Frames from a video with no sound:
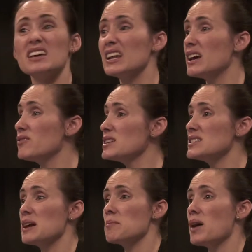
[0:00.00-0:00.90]
an
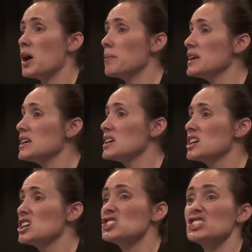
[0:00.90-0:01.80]
everyday mommy.
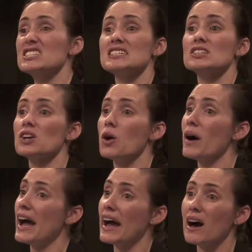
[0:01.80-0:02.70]
She didn't know
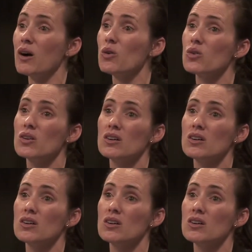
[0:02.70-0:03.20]
how.